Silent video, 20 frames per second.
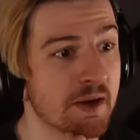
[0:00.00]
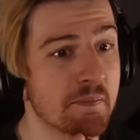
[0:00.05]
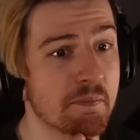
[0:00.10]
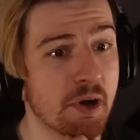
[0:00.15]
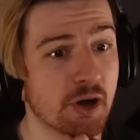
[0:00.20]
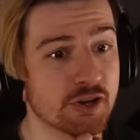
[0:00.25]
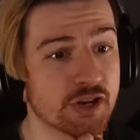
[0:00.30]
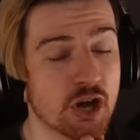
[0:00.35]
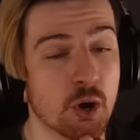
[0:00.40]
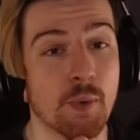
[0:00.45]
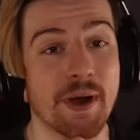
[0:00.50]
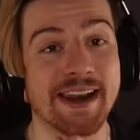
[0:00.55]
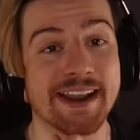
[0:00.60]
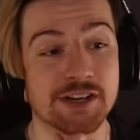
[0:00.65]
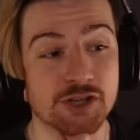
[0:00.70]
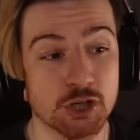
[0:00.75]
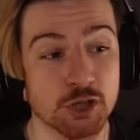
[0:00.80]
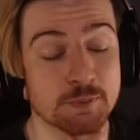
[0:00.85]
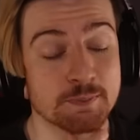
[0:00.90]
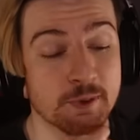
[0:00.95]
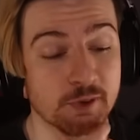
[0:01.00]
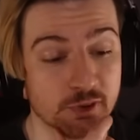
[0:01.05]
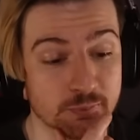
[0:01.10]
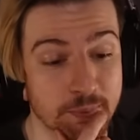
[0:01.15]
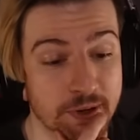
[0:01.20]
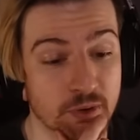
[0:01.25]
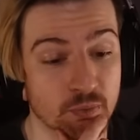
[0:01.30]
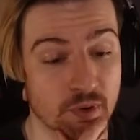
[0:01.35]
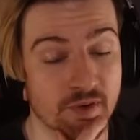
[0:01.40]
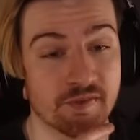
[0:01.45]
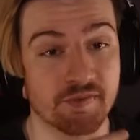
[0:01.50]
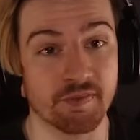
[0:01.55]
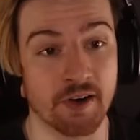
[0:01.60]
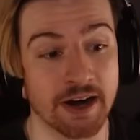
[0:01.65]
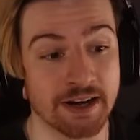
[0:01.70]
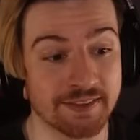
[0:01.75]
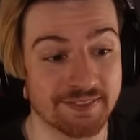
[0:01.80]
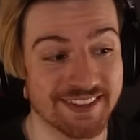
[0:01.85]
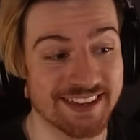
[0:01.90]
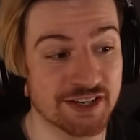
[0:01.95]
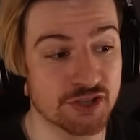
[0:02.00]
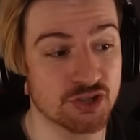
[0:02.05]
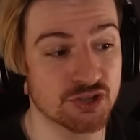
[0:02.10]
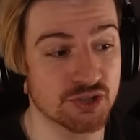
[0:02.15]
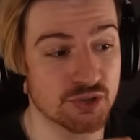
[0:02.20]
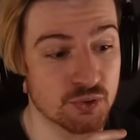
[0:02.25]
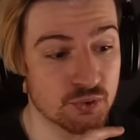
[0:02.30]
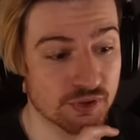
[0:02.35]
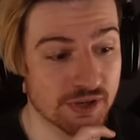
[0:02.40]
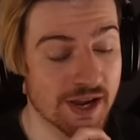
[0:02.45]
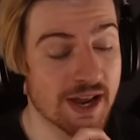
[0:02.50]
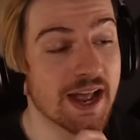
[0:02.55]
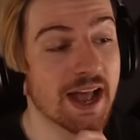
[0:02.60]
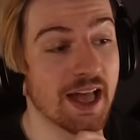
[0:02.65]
But, you know, a legitimate speedrun, finding the issues,